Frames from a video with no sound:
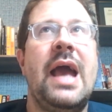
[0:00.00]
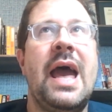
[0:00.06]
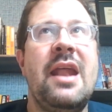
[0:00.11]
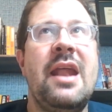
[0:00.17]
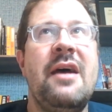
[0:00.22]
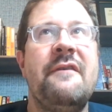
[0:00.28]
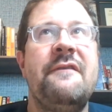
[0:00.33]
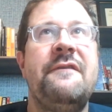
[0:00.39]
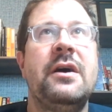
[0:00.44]

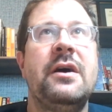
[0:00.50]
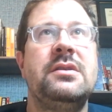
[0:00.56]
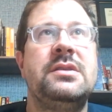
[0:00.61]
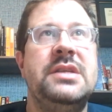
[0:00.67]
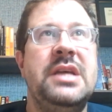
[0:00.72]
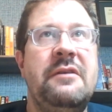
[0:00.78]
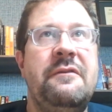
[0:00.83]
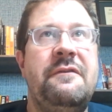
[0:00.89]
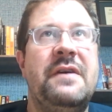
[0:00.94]

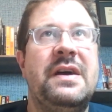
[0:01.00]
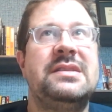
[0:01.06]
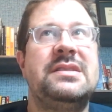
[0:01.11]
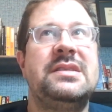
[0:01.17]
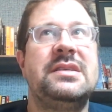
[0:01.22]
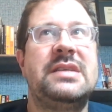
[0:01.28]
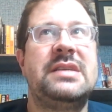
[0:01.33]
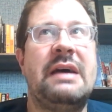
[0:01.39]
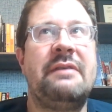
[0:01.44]
NFL
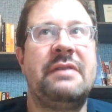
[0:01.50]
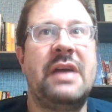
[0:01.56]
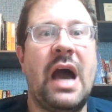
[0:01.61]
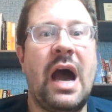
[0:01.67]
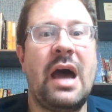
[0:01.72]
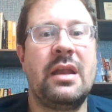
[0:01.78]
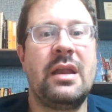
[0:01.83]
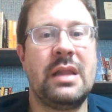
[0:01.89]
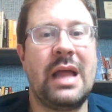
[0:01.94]
defenses have
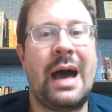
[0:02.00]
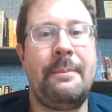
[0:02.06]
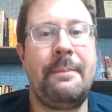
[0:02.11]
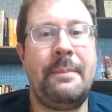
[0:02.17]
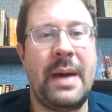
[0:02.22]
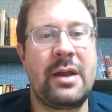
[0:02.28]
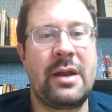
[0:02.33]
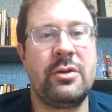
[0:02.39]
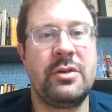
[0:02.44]
gotten a
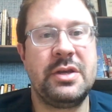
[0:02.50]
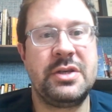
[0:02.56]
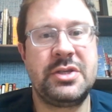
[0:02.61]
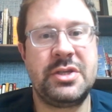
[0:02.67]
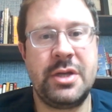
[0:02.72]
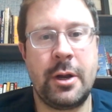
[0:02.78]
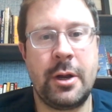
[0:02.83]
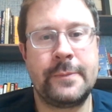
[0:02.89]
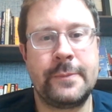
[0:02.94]
lot better
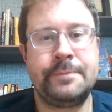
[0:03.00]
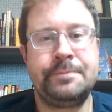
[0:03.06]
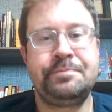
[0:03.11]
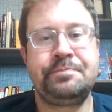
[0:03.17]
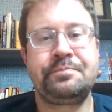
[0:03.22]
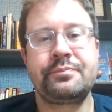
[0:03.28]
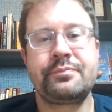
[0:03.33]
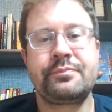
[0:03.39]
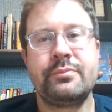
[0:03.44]
this year
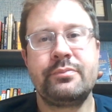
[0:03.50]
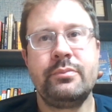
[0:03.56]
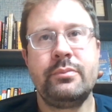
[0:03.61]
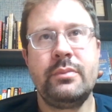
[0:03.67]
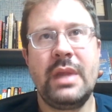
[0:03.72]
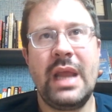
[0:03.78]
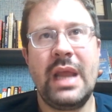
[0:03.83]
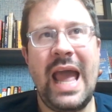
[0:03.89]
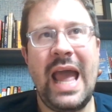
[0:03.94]

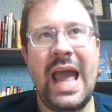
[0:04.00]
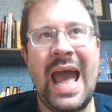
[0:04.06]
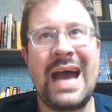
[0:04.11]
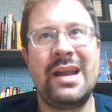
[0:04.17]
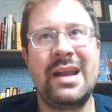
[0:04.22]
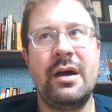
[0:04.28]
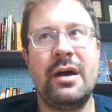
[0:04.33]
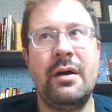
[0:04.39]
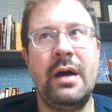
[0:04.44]

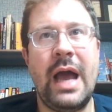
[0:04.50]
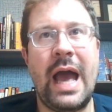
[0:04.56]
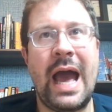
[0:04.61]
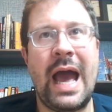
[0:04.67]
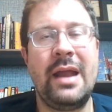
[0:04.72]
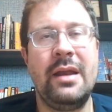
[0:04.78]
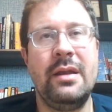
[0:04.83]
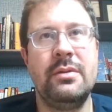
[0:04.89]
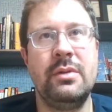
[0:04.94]

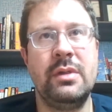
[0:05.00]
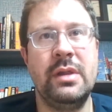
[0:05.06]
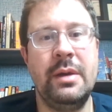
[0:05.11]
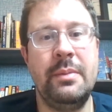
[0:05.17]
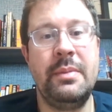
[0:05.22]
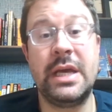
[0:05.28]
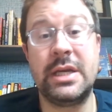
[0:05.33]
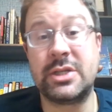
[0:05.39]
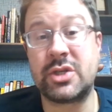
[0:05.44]
at
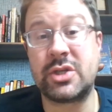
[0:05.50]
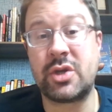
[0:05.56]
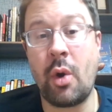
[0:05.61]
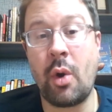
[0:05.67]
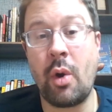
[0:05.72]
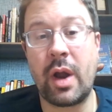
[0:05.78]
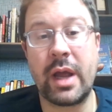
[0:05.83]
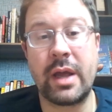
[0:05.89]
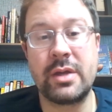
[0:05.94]
limiting
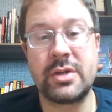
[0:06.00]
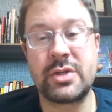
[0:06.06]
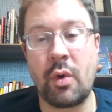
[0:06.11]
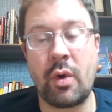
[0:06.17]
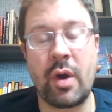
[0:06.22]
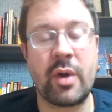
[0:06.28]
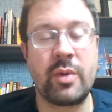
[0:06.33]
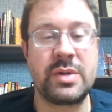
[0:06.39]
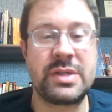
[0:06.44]
scoring.
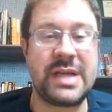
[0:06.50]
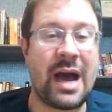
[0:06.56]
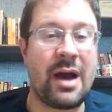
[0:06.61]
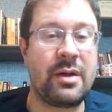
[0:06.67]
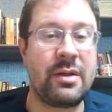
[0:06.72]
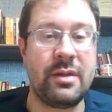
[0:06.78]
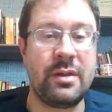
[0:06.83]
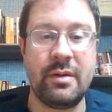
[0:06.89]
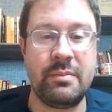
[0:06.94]
Scoring was
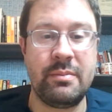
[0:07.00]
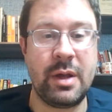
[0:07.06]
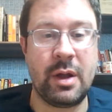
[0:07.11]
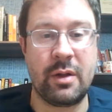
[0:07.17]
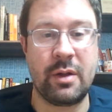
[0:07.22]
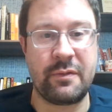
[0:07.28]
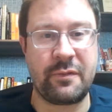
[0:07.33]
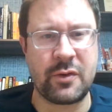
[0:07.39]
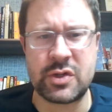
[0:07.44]
down in
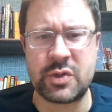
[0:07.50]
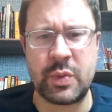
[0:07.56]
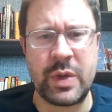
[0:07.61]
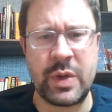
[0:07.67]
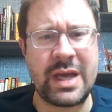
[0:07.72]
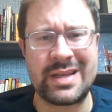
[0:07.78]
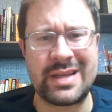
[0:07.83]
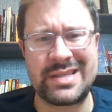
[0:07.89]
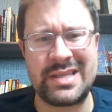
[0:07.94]
the first
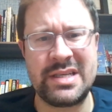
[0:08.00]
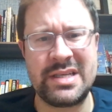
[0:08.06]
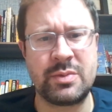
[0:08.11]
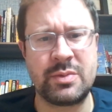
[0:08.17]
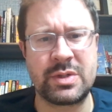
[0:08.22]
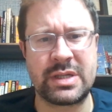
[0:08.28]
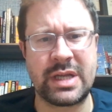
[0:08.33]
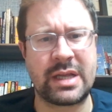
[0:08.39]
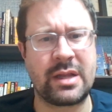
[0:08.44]
week of the
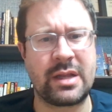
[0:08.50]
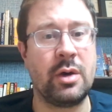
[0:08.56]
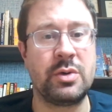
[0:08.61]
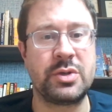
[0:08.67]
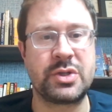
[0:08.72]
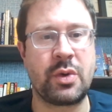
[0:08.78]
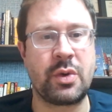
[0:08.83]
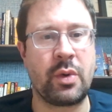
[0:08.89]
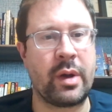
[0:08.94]
season was like the
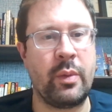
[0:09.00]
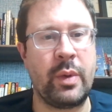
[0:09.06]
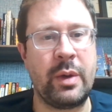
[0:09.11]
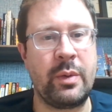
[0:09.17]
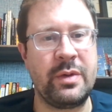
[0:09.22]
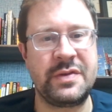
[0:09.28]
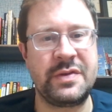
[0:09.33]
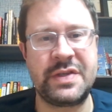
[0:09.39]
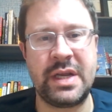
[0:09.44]
lowest scoring
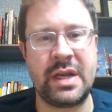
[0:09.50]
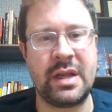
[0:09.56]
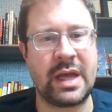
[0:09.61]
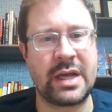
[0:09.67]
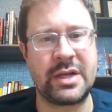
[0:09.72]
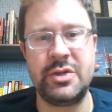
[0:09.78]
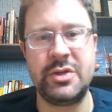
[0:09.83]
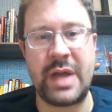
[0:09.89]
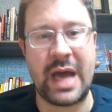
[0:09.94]
week we've seen in
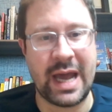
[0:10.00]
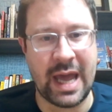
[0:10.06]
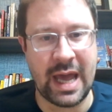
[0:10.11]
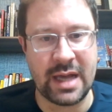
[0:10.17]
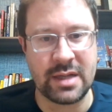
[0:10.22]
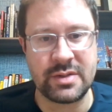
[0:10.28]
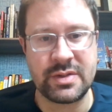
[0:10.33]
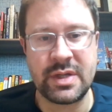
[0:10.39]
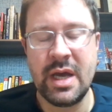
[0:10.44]
like 2
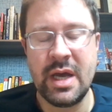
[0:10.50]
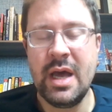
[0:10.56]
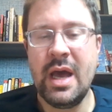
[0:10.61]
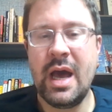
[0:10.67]
decades.